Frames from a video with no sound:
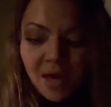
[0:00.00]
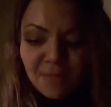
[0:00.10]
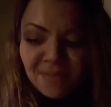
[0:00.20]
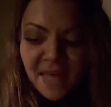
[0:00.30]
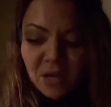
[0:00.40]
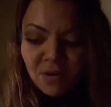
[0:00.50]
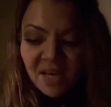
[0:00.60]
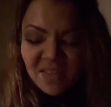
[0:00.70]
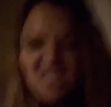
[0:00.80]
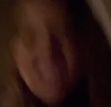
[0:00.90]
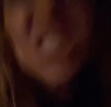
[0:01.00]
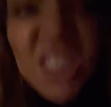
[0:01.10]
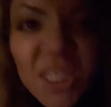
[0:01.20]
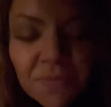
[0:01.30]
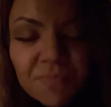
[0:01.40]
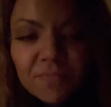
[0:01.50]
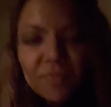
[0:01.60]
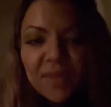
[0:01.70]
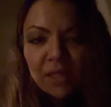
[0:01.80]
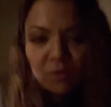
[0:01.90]
They don't have
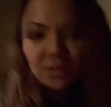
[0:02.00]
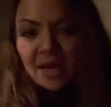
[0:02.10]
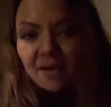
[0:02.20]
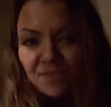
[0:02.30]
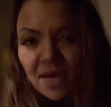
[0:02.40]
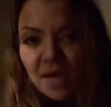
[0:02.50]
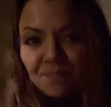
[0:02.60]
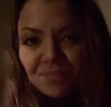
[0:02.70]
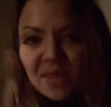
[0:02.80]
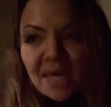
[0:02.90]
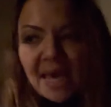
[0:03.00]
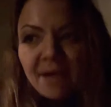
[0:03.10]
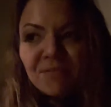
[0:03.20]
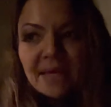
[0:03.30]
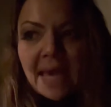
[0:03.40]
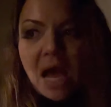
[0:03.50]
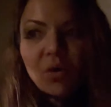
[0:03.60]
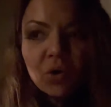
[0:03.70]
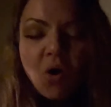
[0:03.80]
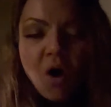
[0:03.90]
they don't have that. They have the
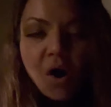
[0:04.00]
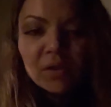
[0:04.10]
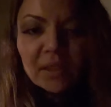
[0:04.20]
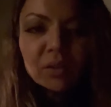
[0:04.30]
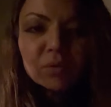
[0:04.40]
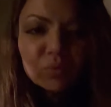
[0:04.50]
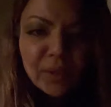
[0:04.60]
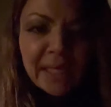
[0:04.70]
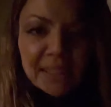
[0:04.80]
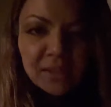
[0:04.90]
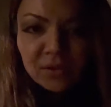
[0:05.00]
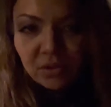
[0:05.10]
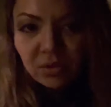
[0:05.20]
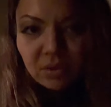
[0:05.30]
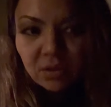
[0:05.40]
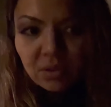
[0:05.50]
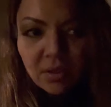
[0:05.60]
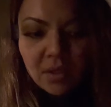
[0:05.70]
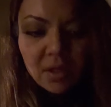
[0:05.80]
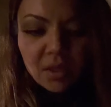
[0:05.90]
alcoholic rage.
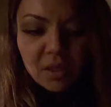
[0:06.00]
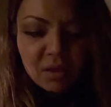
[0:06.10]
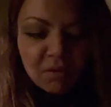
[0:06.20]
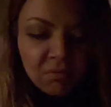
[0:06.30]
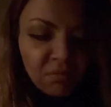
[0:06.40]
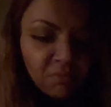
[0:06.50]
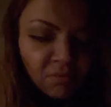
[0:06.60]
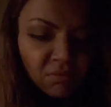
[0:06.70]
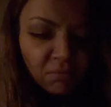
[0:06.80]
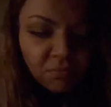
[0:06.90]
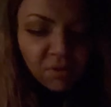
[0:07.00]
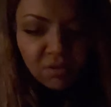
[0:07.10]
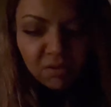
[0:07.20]
That's